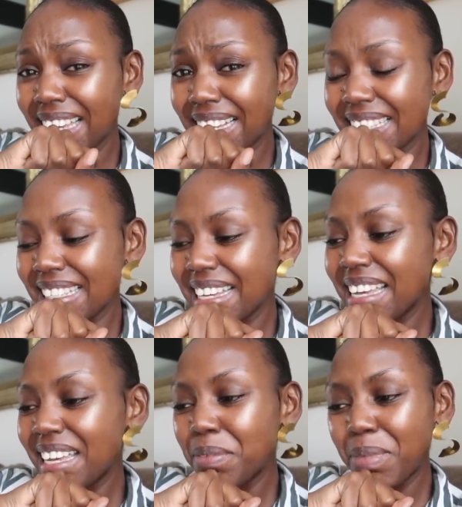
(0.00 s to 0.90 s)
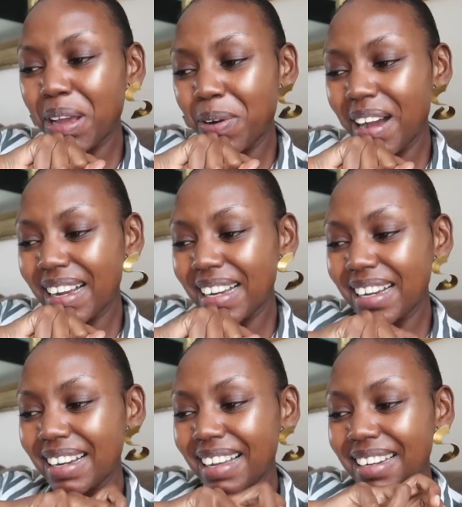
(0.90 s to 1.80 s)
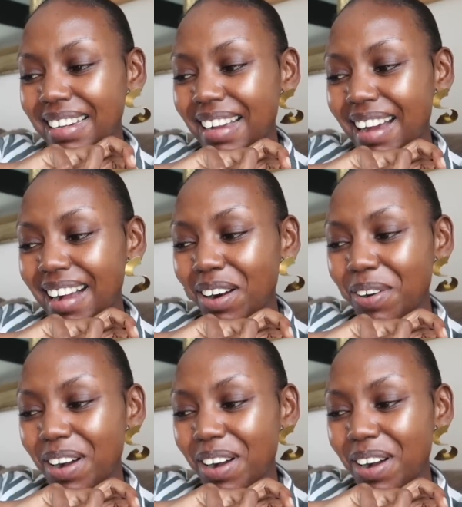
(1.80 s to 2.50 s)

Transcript: things in my work and uh,